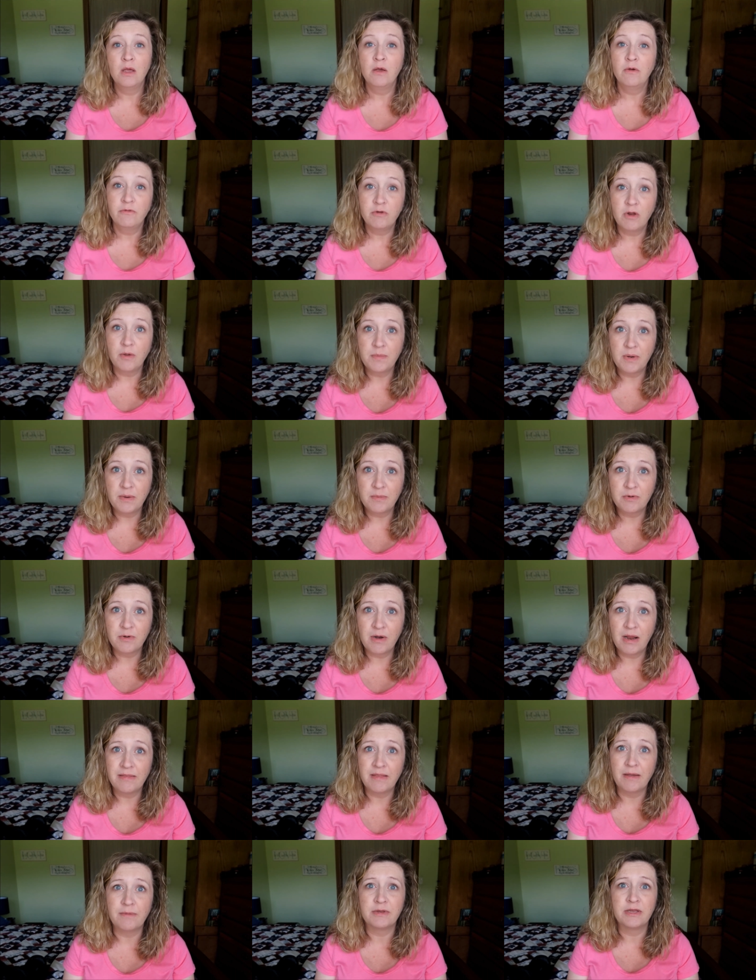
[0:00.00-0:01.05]
been able to
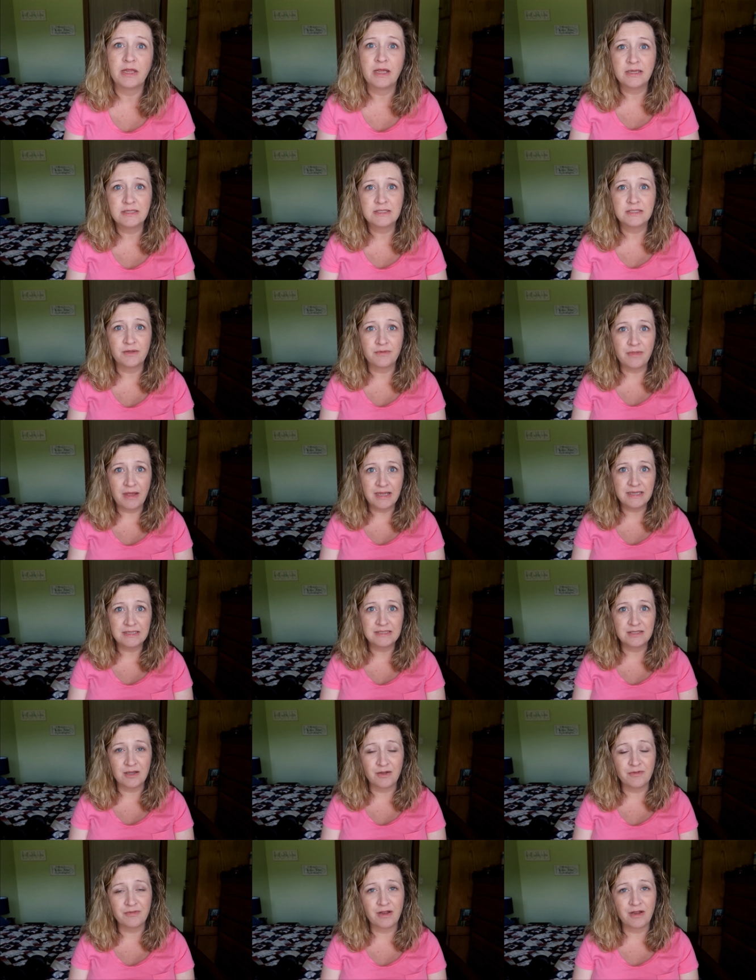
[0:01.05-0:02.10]
ride that one yet. So that's
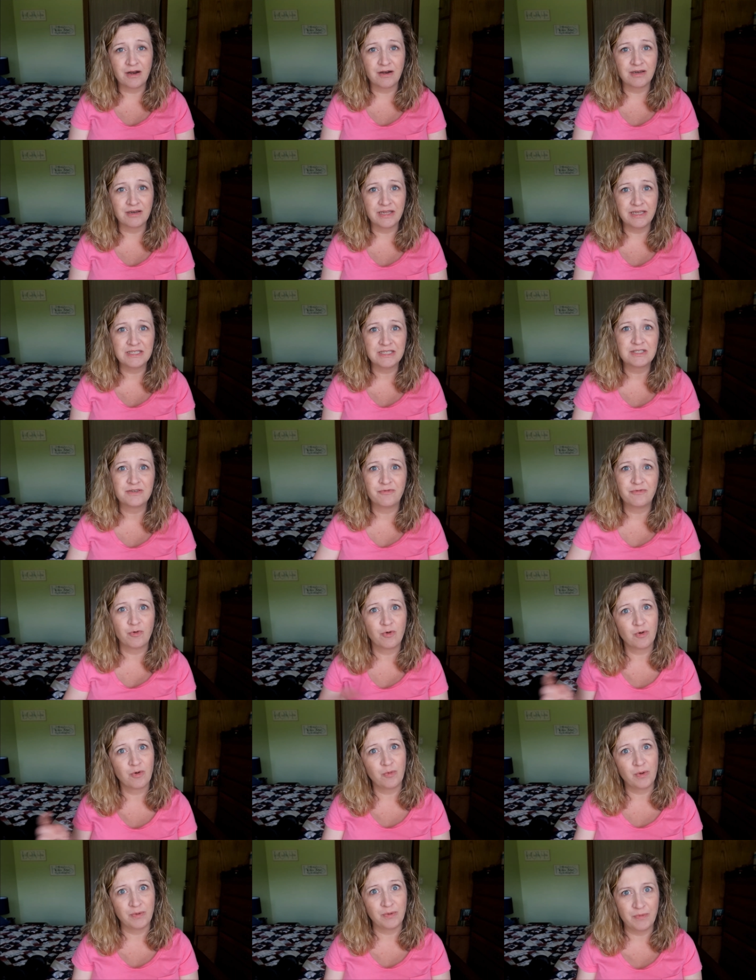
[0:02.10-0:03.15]
on their list
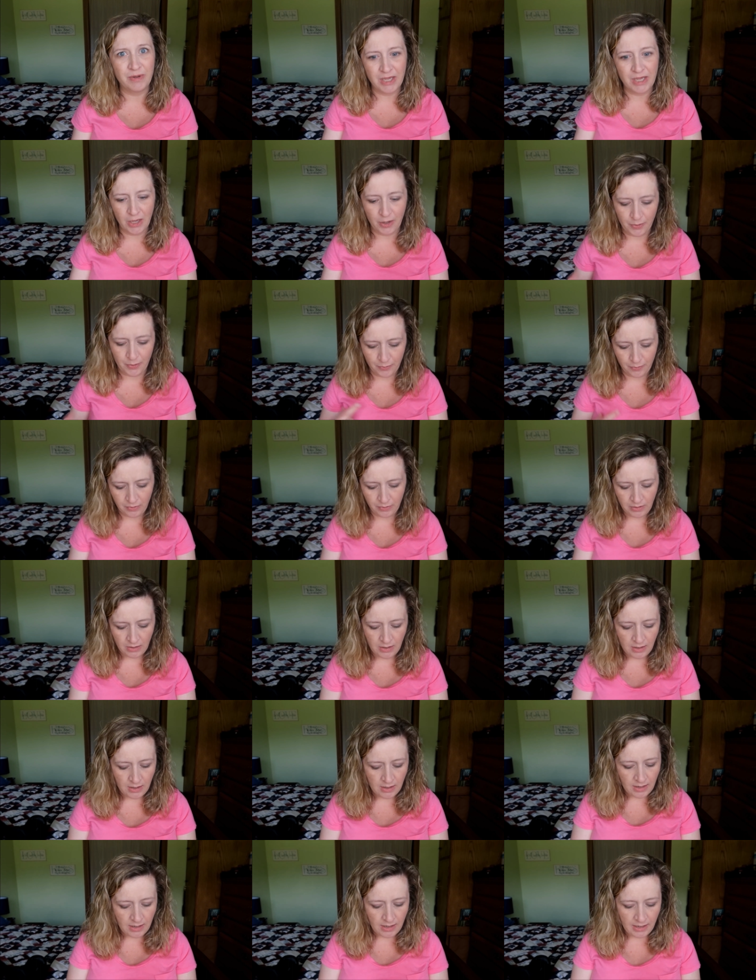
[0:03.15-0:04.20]
for when we go.
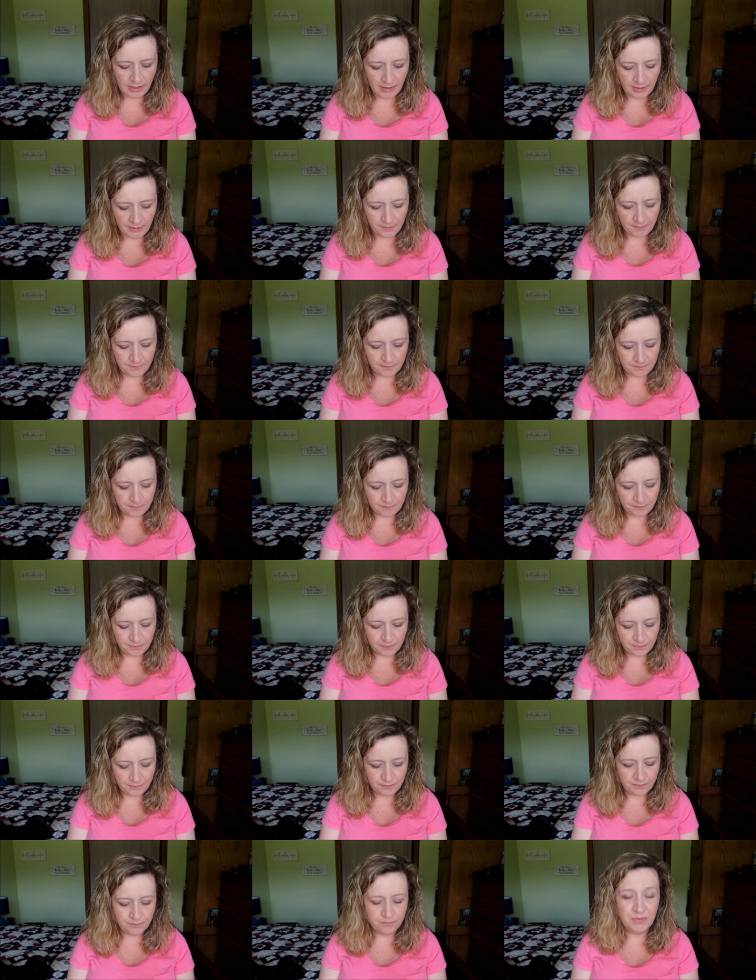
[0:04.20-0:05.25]

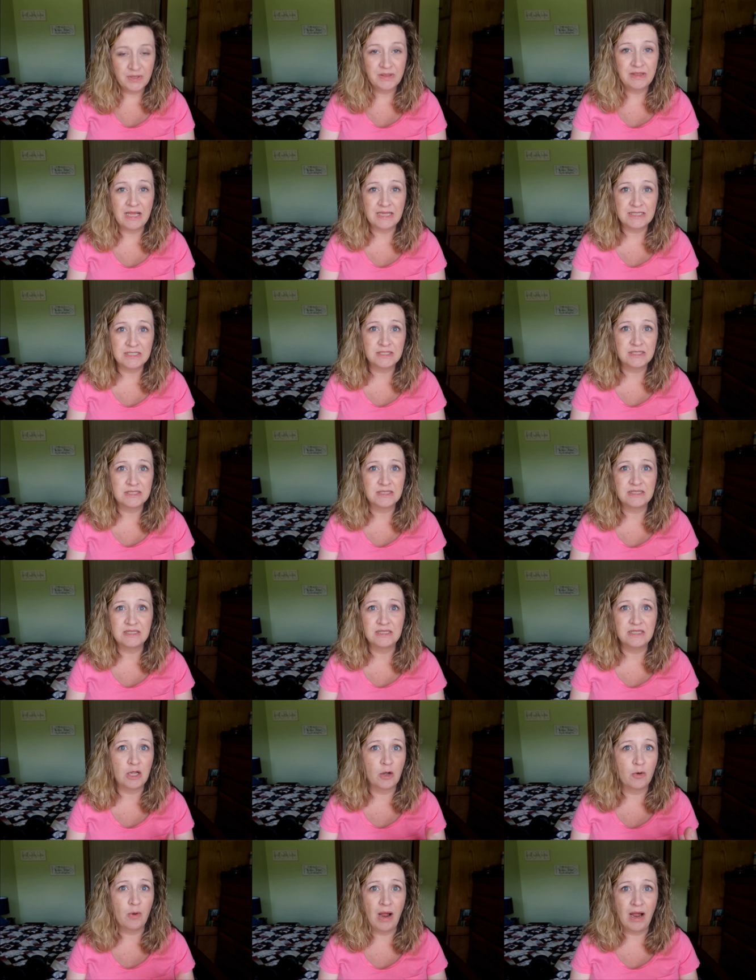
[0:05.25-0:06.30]
But that's
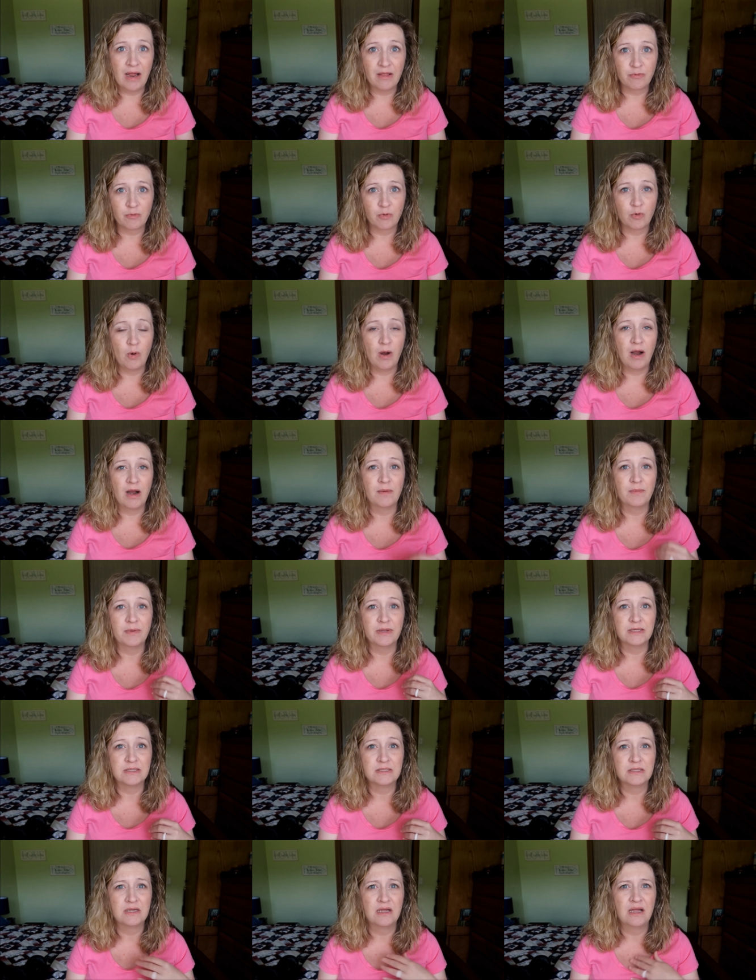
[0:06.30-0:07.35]
no height
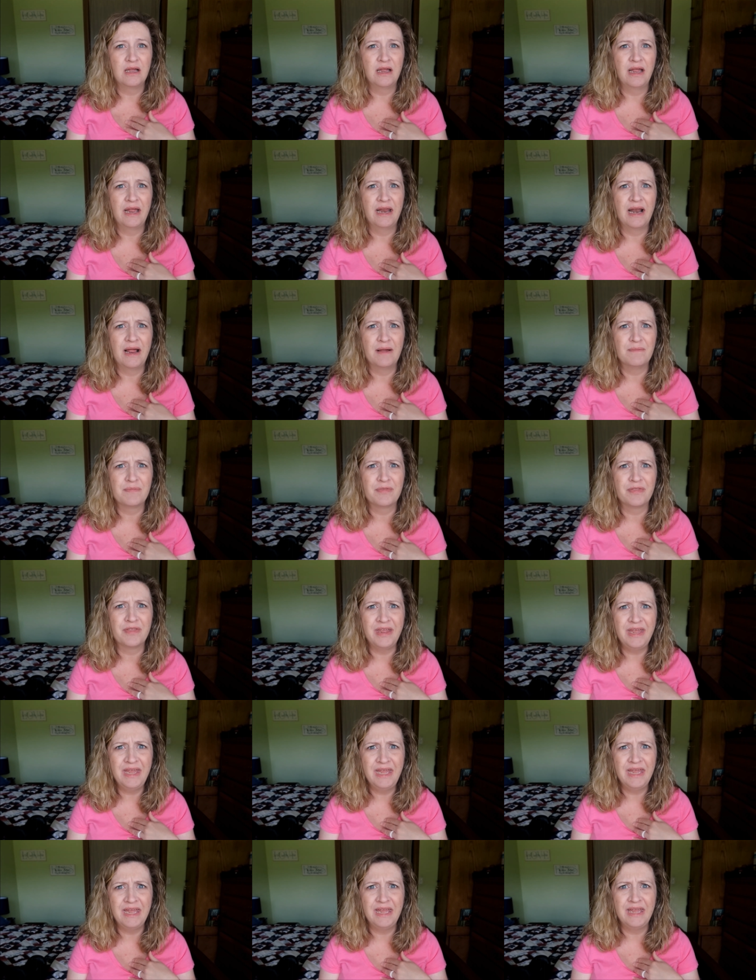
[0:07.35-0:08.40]
requirement, and I'm
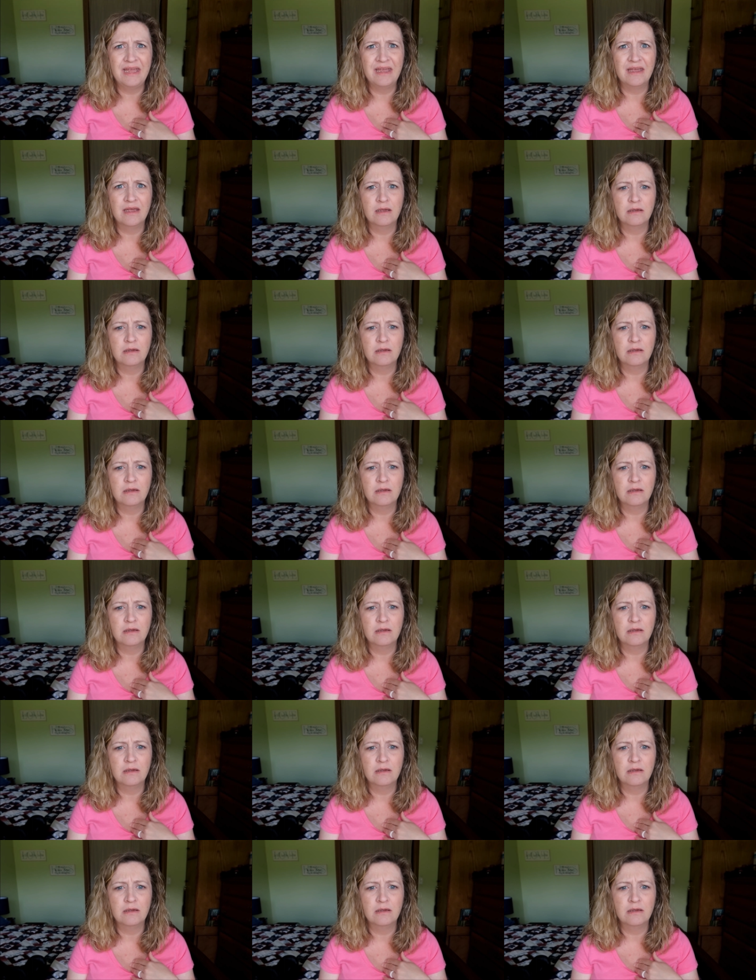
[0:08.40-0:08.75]
thinking